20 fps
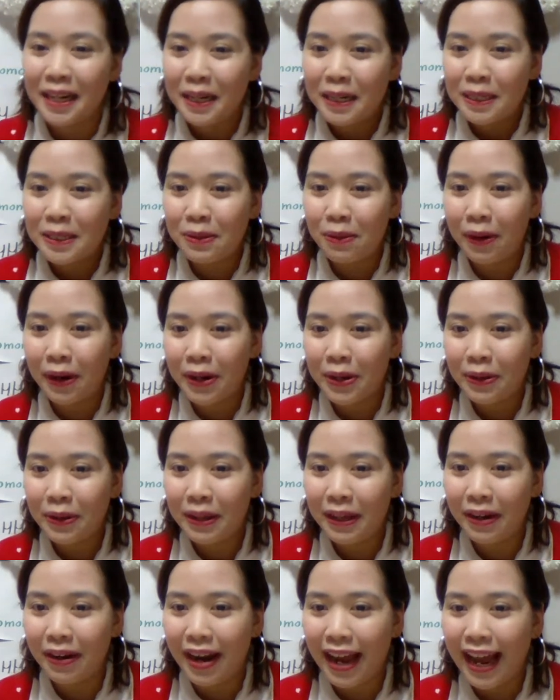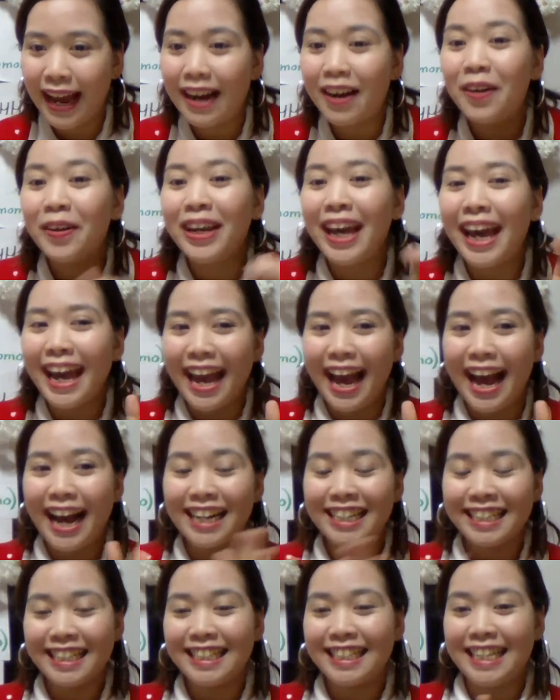So are you here? Okay, Ash
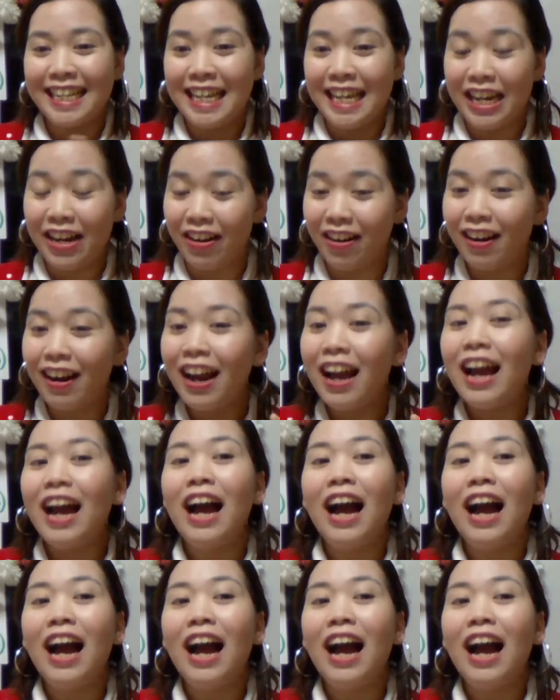is here.